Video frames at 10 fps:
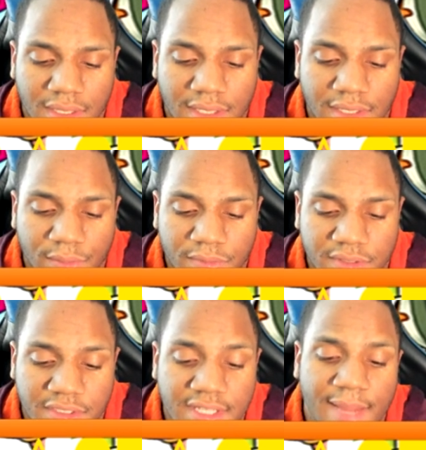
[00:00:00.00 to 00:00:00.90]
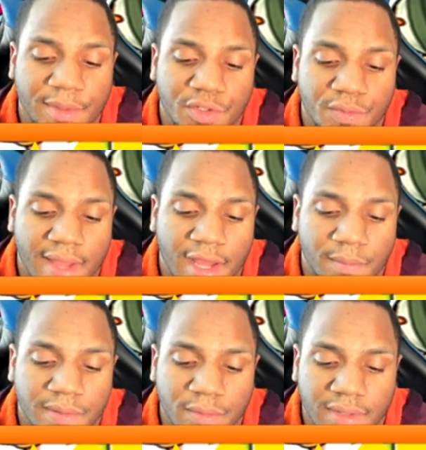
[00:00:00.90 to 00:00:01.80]
and its damage
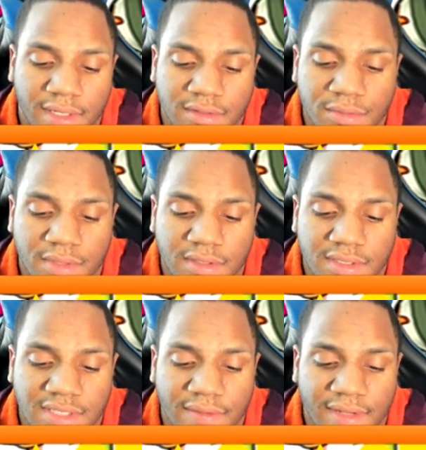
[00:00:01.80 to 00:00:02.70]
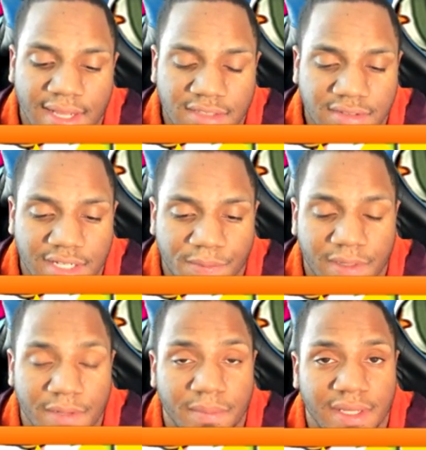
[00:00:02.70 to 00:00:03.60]
output went out two hundred seventy-eight. So that's
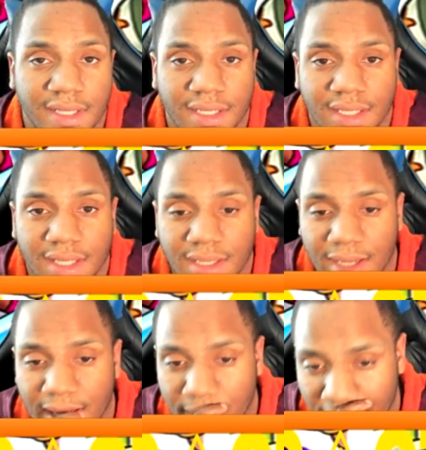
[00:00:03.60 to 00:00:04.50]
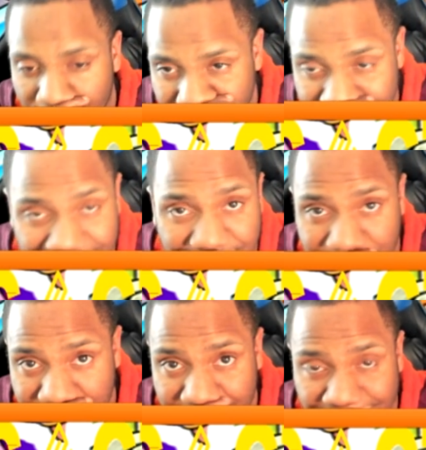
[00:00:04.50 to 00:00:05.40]
pretty big. Um, I really
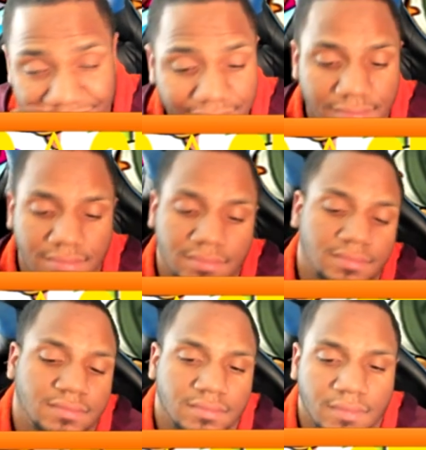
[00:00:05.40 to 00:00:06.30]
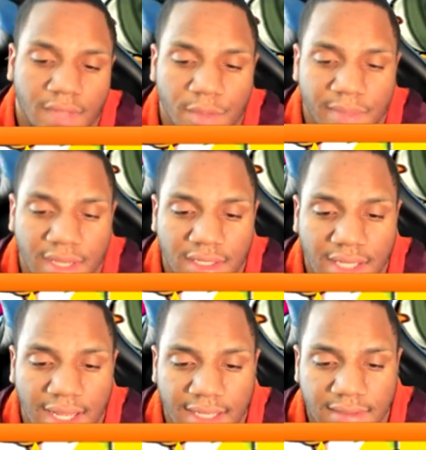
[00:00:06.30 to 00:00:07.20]
needed that. Helped me out a
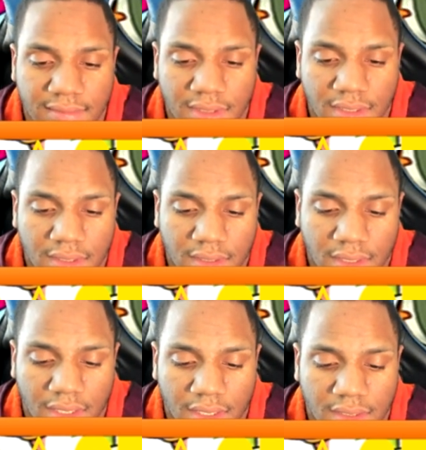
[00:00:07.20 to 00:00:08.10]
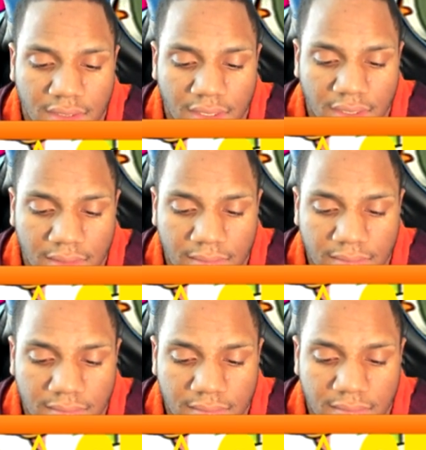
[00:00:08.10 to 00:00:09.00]
lot. And um,
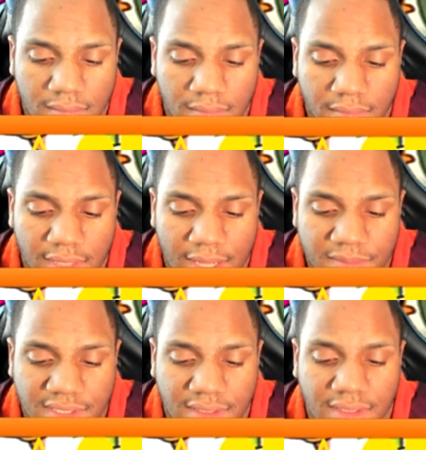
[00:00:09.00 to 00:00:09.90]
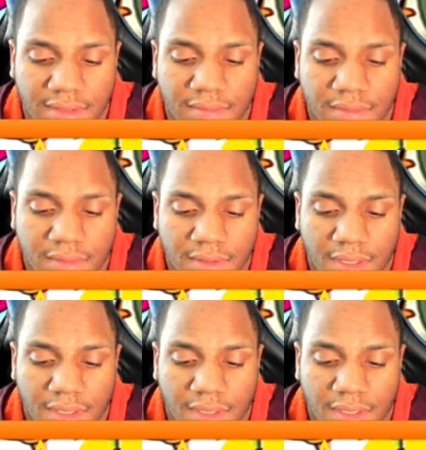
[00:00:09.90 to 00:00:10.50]
now I'm sitting